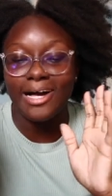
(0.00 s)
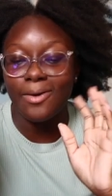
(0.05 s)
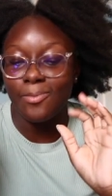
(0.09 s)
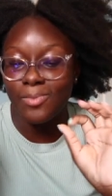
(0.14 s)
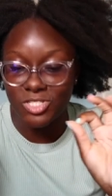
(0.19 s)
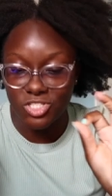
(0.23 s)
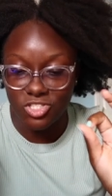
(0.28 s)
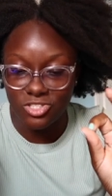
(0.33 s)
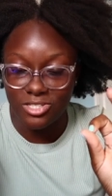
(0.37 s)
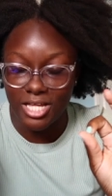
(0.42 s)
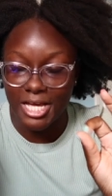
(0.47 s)
a
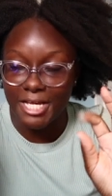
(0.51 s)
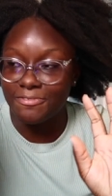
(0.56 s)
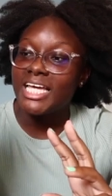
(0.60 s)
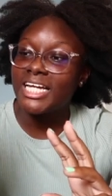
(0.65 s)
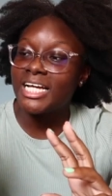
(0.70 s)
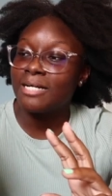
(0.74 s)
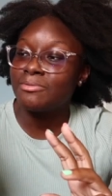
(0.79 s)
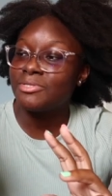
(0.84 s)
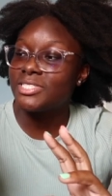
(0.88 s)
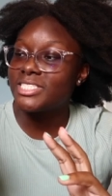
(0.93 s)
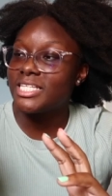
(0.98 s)
bunch of life,
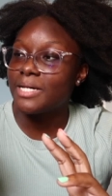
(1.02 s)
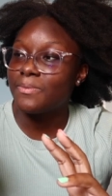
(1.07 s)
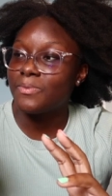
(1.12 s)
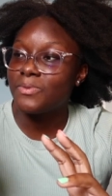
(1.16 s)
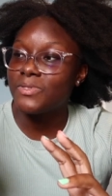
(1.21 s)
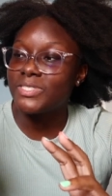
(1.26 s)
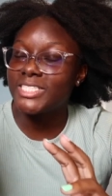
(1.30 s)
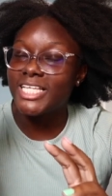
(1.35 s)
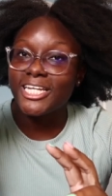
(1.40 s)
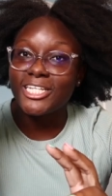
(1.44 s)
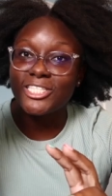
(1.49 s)
and it comes with
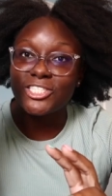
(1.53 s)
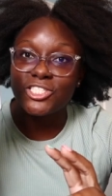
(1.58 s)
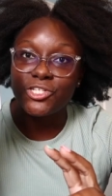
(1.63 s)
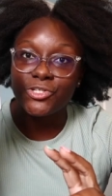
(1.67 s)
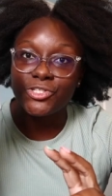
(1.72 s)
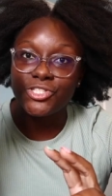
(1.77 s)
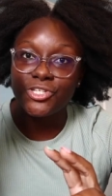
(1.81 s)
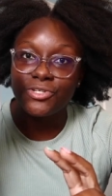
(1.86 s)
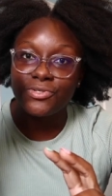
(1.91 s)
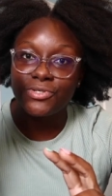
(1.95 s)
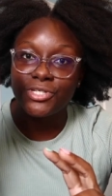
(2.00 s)
staples, and it's so
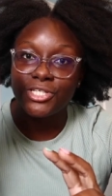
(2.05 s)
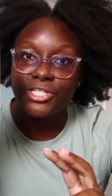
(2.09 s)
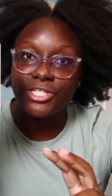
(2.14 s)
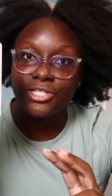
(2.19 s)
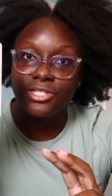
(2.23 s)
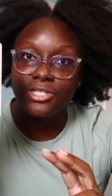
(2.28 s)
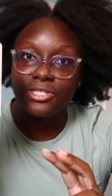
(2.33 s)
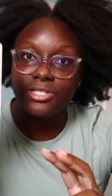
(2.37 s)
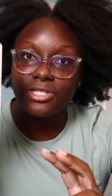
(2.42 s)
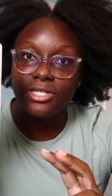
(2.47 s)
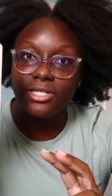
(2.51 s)

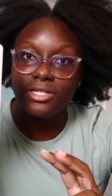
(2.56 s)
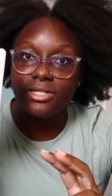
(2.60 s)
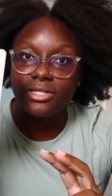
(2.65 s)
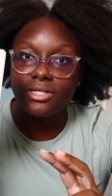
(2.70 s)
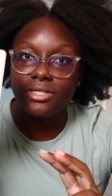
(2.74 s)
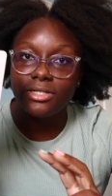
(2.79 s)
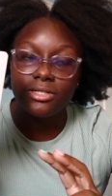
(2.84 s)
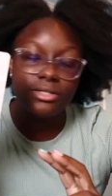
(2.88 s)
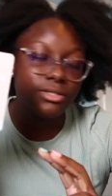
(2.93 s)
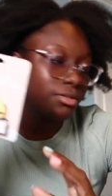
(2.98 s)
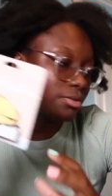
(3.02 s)

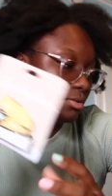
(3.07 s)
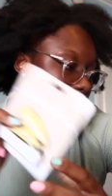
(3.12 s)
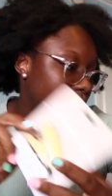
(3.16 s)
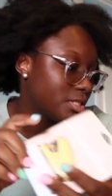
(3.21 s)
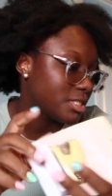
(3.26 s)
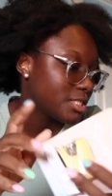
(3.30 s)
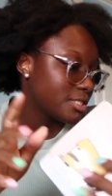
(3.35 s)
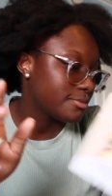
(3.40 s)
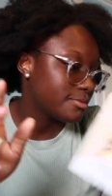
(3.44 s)
cute.